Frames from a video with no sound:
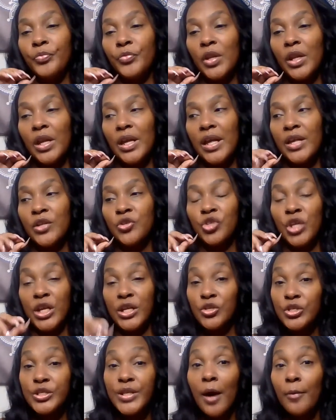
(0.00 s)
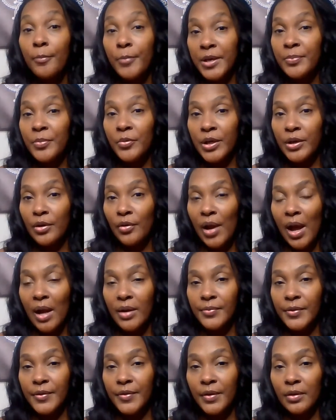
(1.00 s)
it changes how people
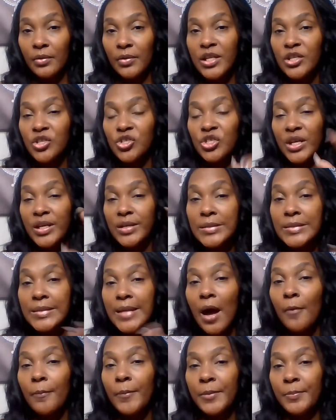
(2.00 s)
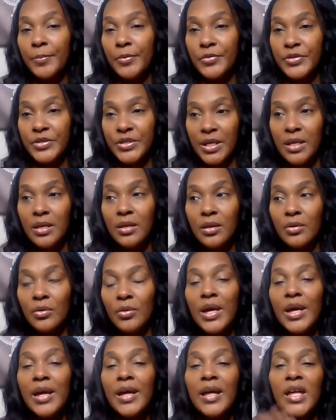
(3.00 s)
interact with you. It changes how people see you.
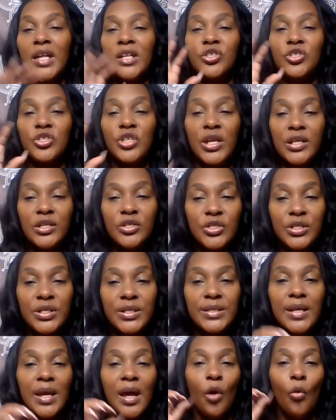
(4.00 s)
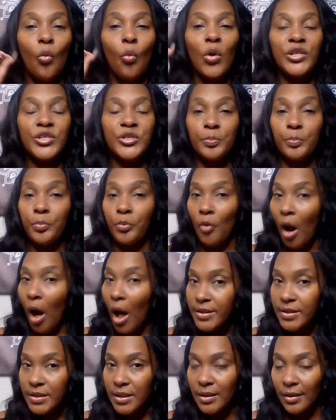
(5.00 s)
It changes what's
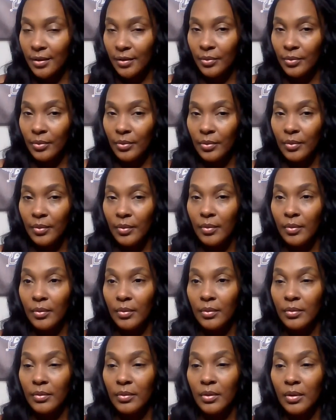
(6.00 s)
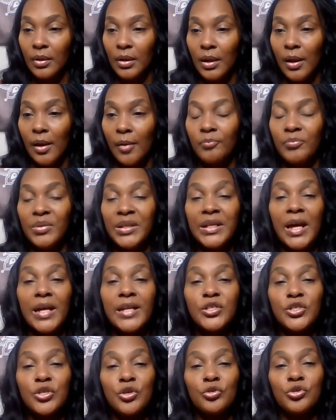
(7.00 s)
brought to you
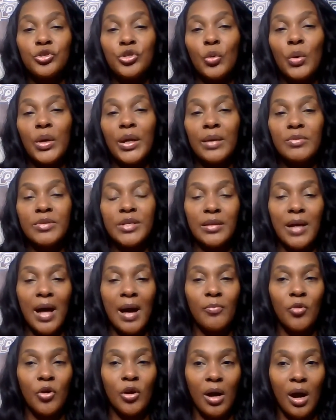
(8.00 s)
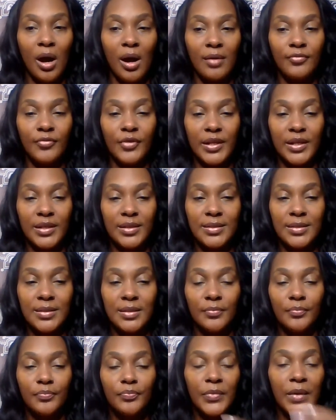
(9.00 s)
because you're doing it with a lot more confidence.
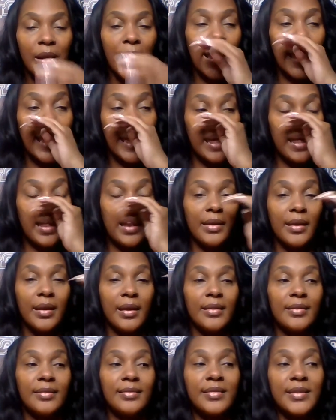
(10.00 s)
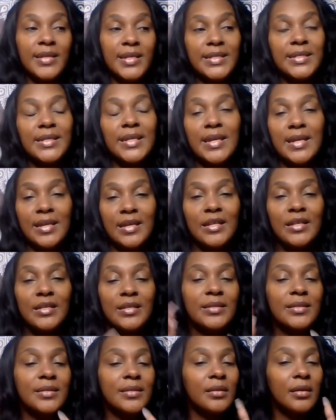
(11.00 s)
And this is,